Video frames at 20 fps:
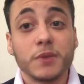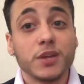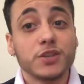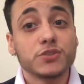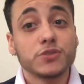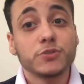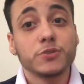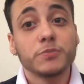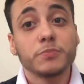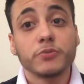make
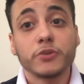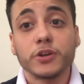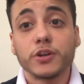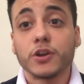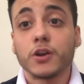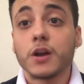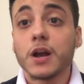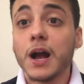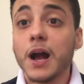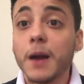sure you bring
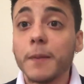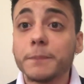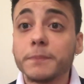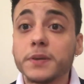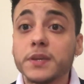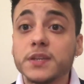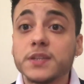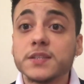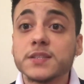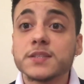your
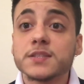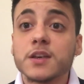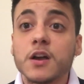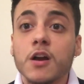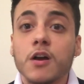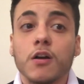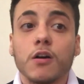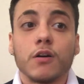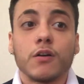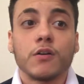copies
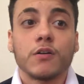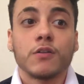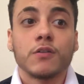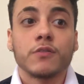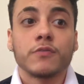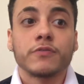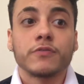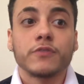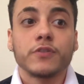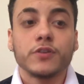
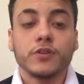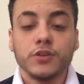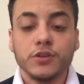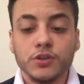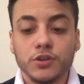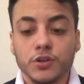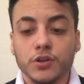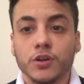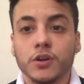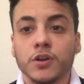of
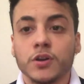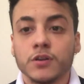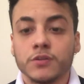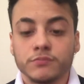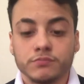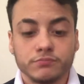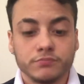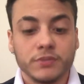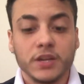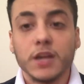your
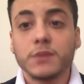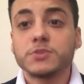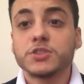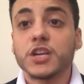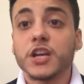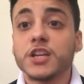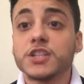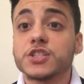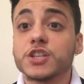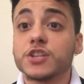name
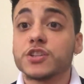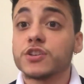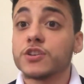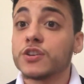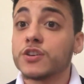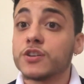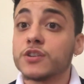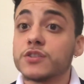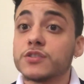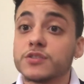change and
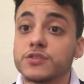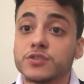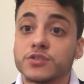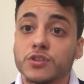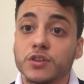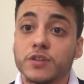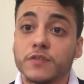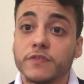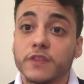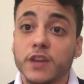your
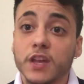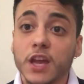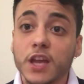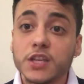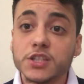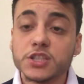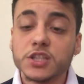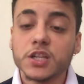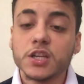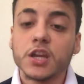
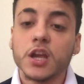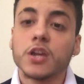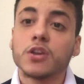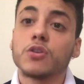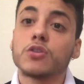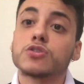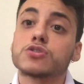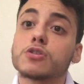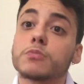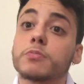certification, and
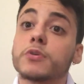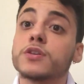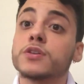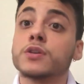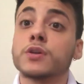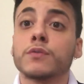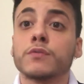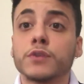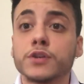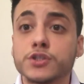you also bring
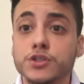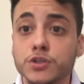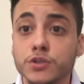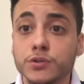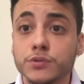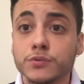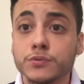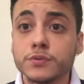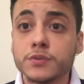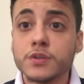the
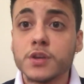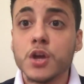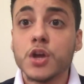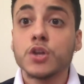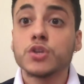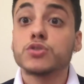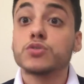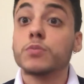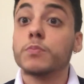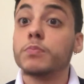originals
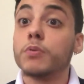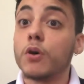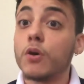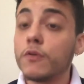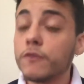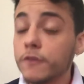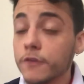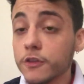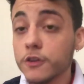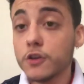to
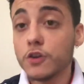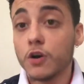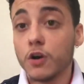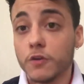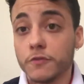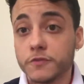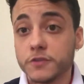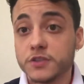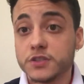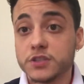both of the
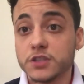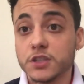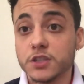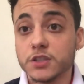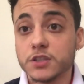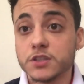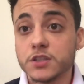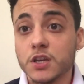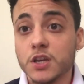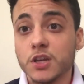
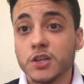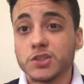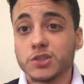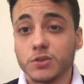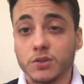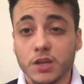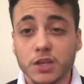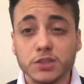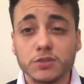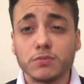offices.
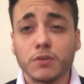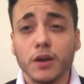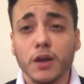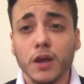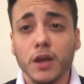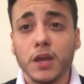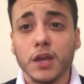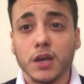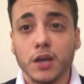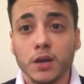So that's
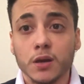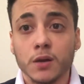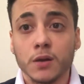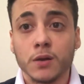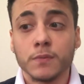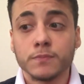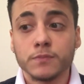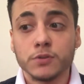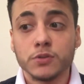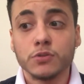why
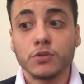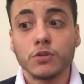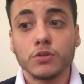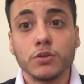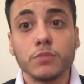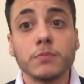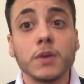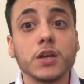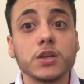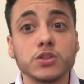
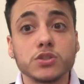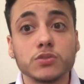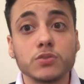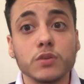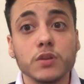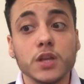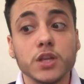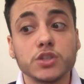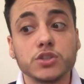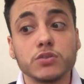you make
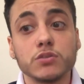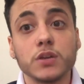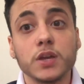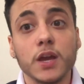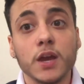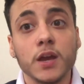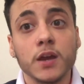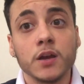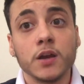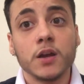sure that you
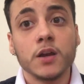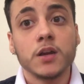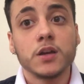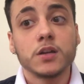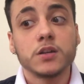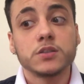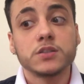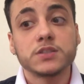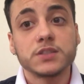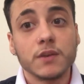get
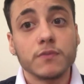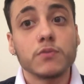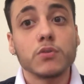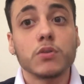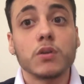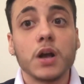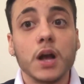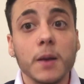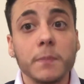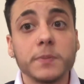
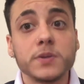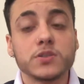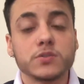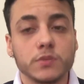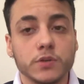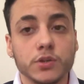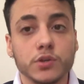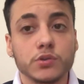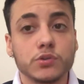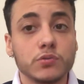several copies
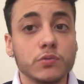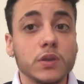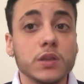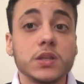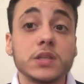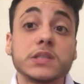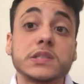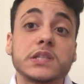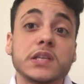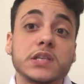when you're doing
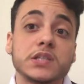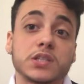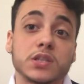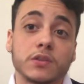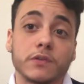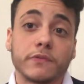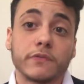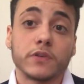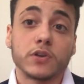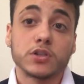these things
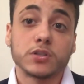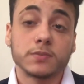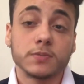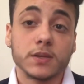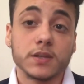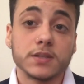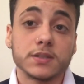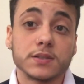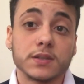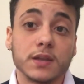in the first
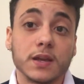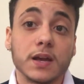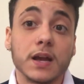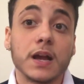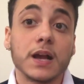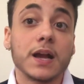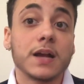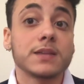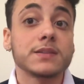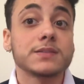place. Like
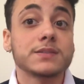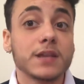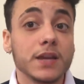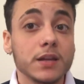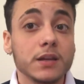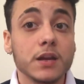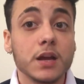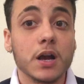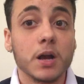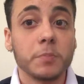I got
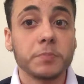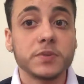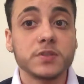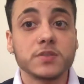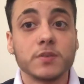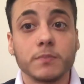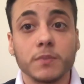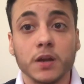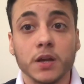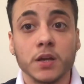10
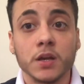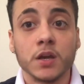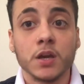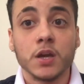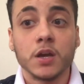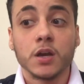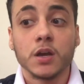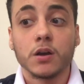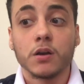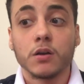copies of my
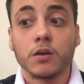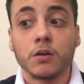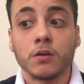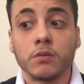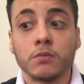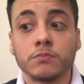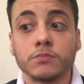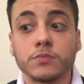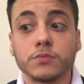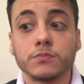
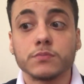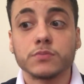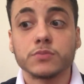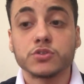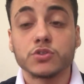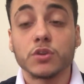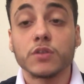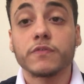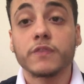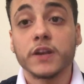
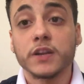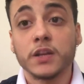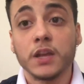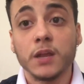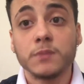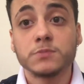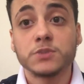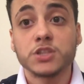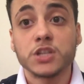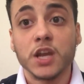certified
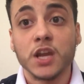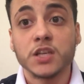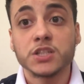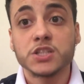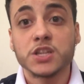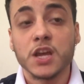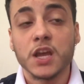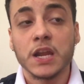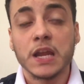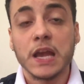name
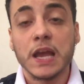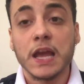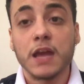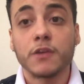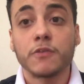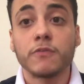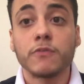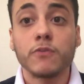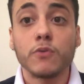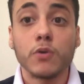change, and I
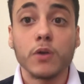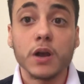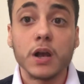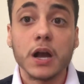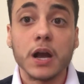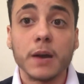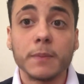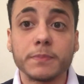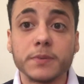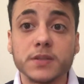had 4
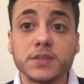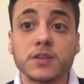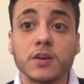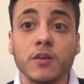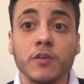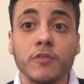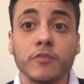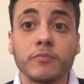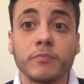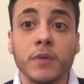copies
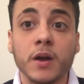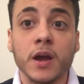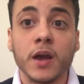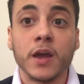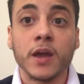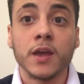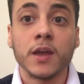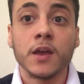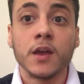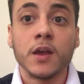of
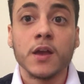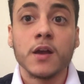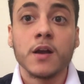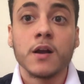my